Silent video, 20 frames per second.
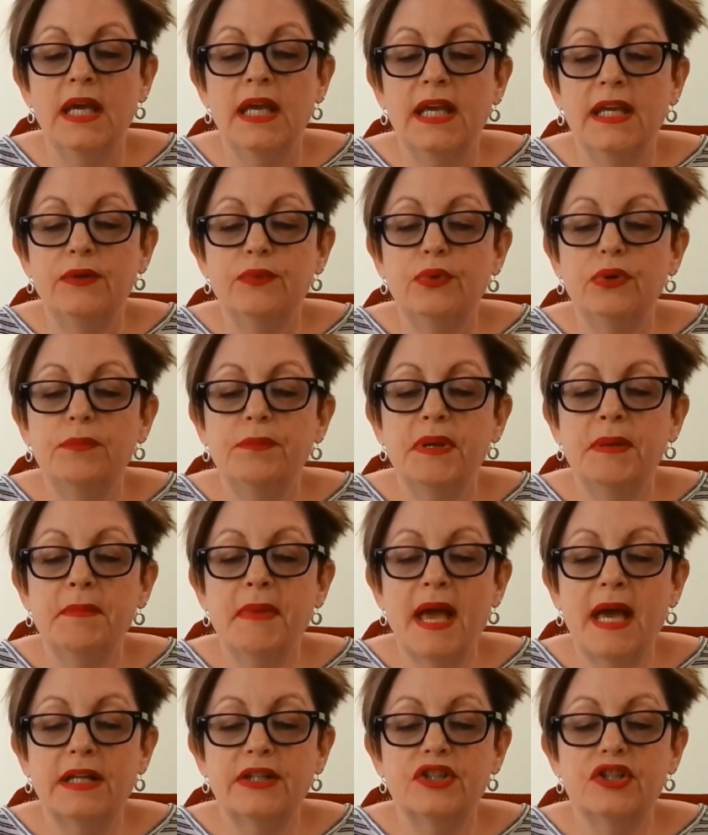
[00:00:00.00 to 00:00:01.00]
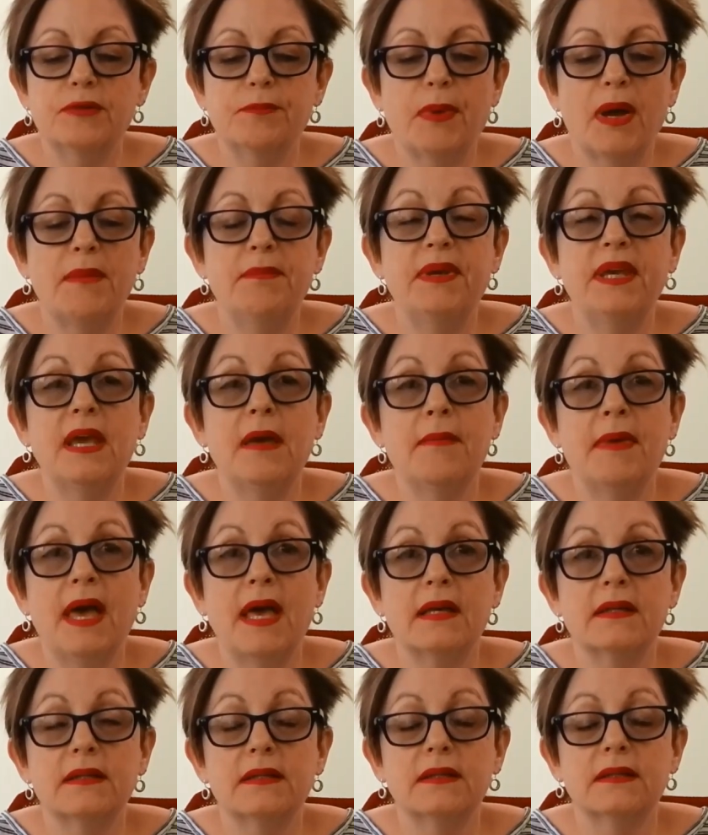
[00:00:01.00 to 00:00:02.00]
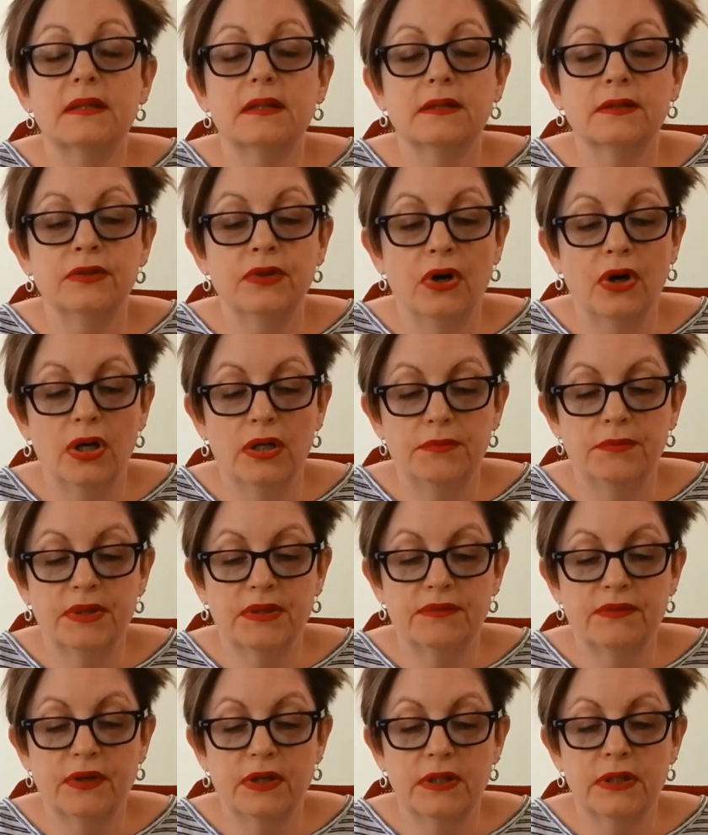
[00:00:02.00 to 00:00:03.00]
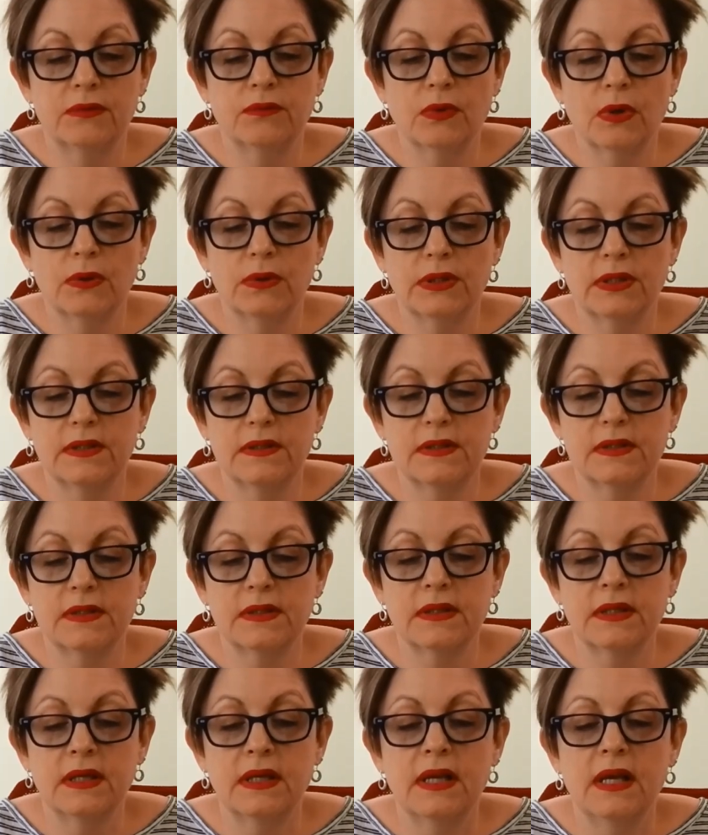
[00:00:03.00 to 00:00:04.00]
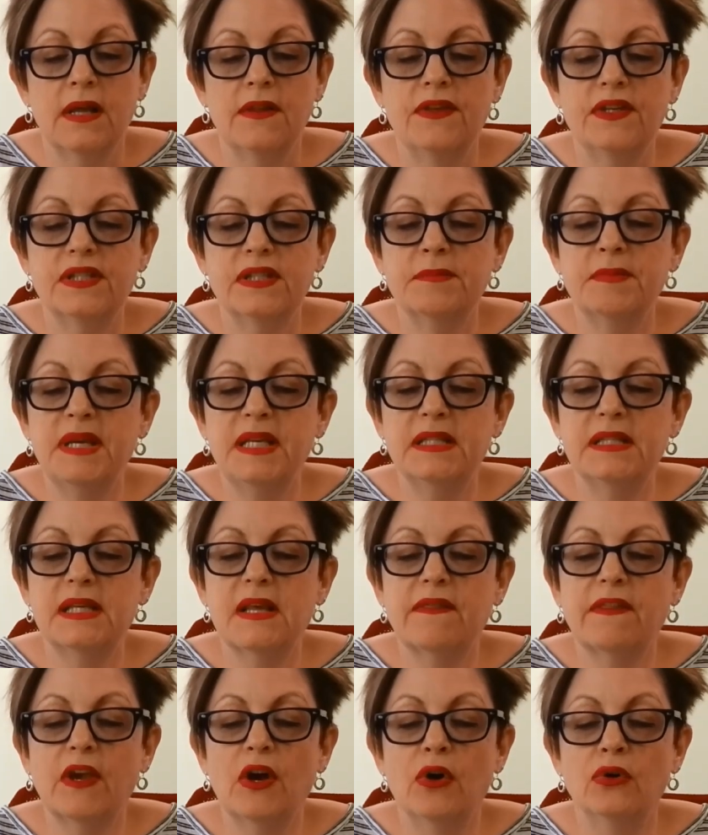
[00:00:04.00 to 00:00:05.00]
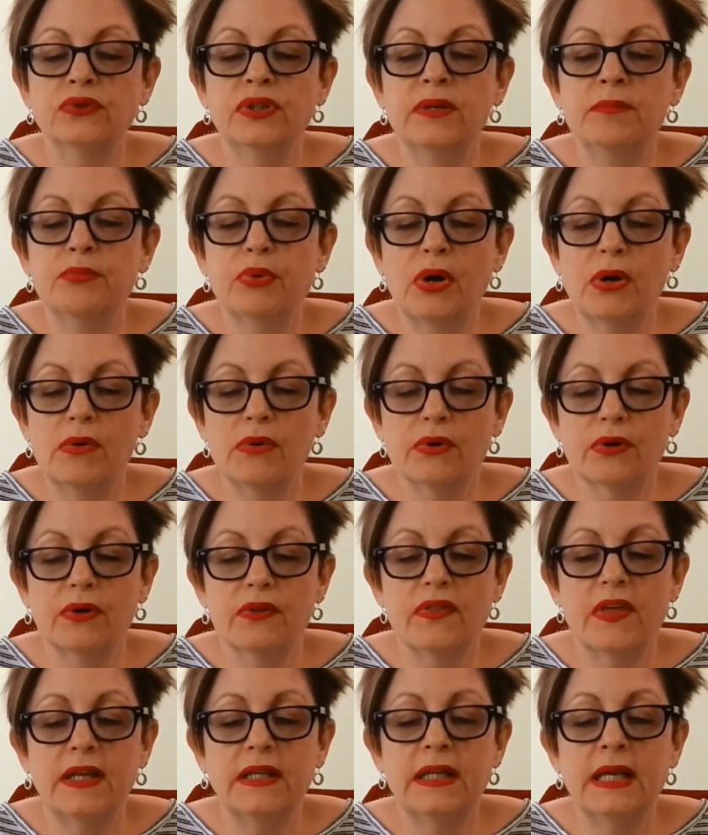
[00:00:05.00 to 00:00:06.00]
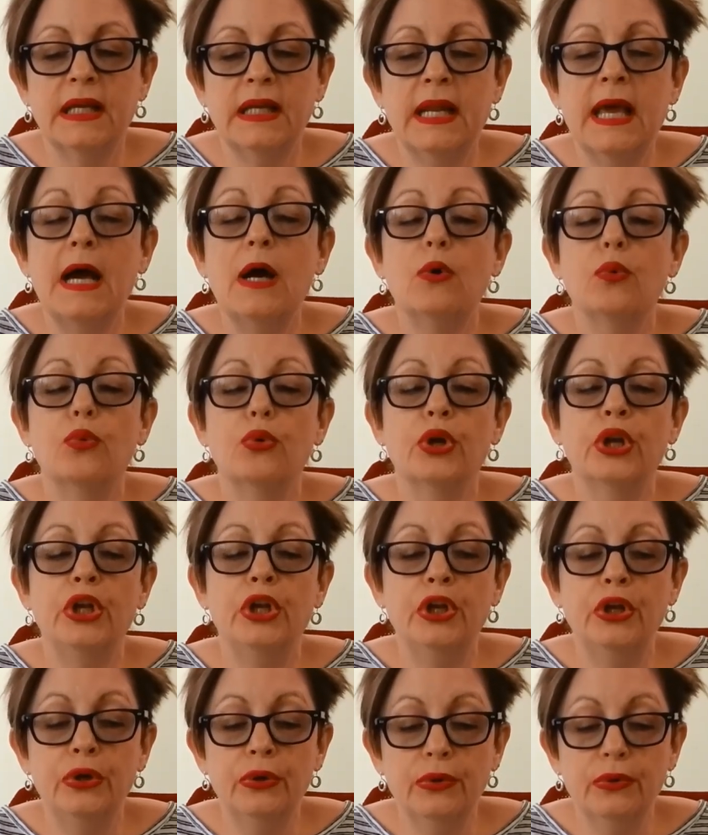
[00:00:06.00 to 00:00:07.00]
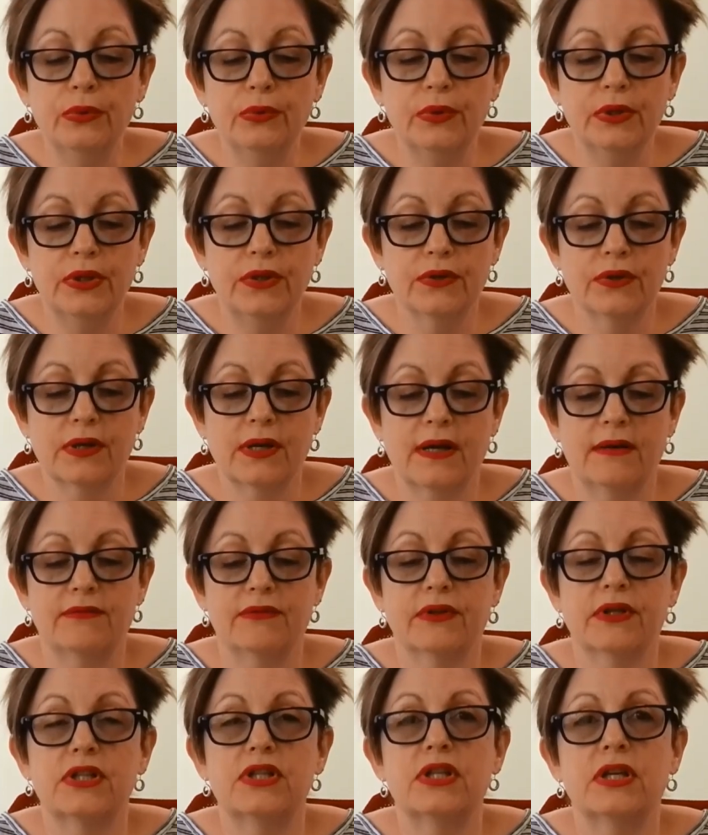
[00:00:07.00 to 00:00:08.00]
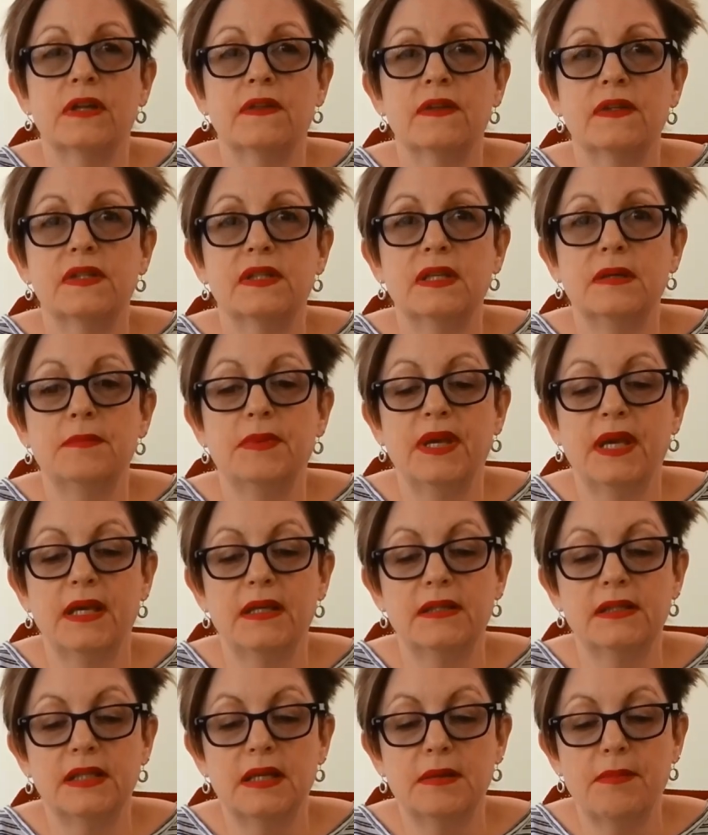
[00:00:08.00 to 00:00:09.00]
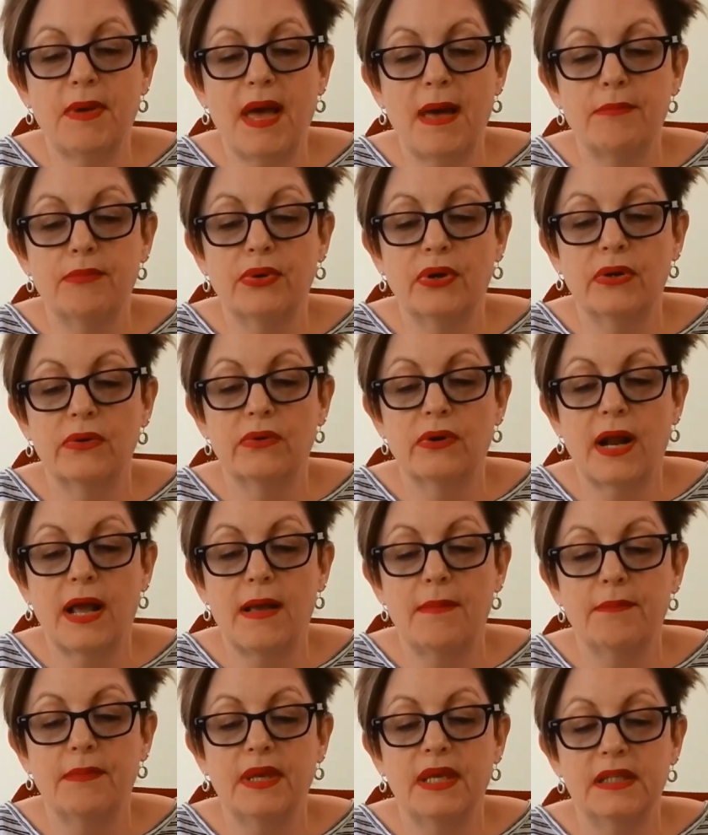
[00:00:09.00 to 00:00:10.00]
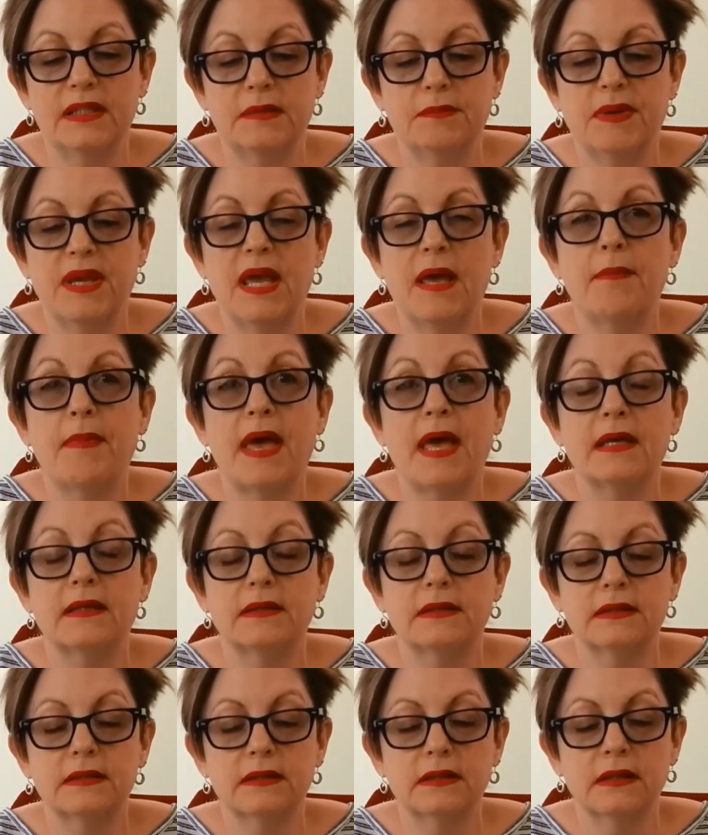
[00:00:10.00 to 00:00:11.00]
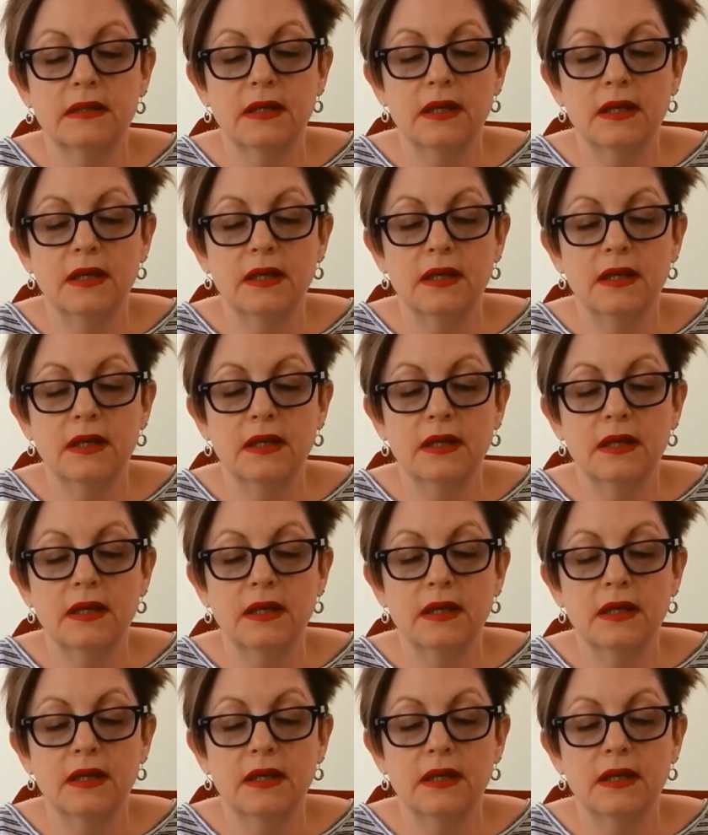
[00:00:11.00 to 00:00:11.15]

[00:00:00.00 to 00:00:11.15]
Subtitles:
it would be managed by BMS, not McFarland Rowlands. This means that the only broker that can now renew your coverage in the CPA-CPAP program is BMS.